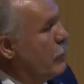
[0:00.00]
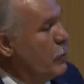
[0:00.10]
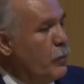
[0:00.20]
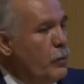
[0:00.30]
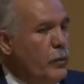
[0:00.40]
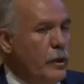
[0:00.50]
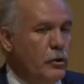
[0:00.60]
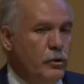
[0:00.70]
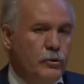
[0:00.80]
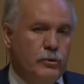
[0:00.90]
We
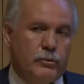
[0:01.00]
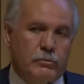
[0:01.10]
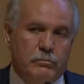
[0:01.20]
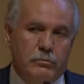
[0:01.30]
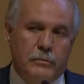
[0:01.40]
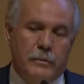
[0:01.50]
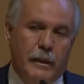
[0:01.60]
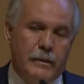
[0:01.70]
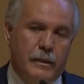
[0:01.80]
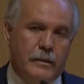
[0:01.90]
could,
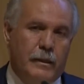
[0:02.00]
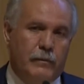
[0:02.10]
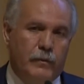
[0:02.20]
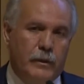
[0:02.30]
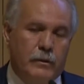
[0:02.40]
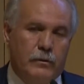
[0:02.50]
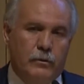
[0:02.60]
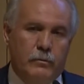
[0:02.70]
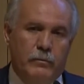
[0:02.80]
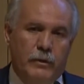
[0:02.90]
as I said,
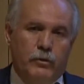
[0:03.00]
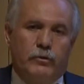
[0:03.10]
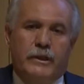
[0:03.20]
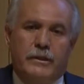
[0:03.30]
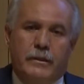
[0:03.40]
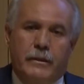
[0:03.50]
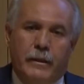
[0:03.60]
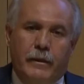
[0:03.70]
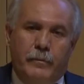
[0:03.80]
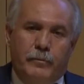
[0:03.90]
we could just
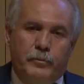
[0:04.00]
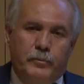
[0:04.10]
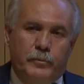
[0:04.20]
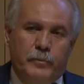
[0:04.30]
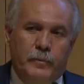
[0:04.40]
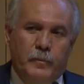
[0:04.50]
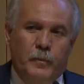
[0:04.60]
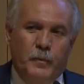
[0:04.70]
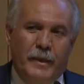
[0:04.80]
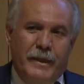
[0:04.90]

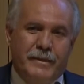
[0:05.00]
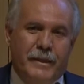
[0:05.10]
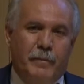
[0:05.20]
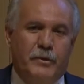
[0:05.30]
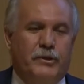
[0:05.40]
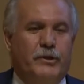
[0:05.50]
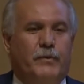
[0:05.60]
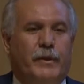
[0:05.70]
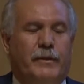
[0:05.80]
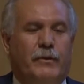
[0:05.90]
establish this
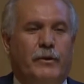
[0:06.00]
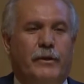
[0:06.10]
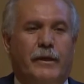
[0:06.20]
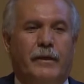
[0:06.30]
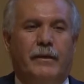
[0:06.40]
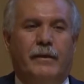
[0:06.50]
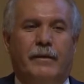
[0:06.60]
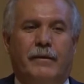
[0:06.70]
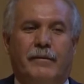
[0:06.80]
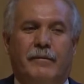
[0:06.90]
one on
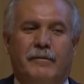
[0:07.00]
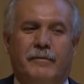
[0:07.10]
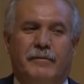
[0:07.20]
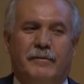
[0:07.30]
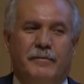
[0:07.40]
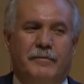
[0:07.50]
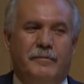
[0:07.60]
a